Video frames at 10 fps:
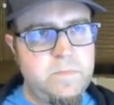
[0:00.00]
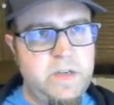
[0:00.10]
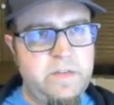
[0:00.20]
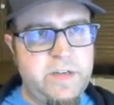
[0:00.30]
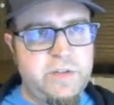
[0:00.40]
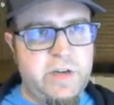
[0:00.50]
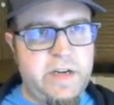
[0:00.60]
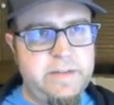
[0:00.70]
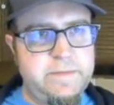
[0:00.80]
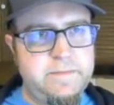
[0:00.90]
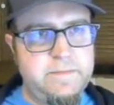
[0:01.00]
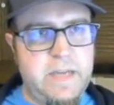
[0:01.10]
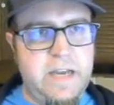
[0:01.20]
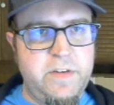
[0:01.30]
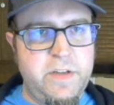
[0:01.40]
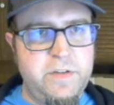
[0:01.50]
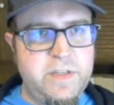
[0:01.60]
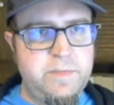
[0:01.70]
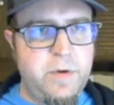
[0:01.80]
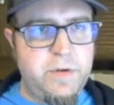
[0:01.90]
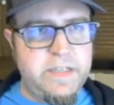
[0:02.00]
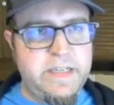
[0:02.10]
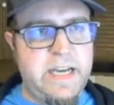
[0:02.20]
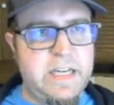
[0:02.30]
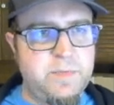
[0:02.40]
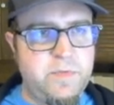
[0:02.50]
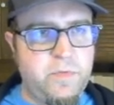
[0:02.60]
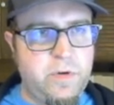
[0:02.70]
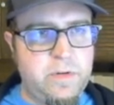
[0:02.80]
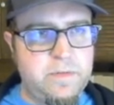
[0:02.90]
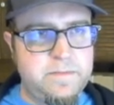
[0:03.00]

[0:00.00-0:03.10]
give that a try. I haven't used component did catch before.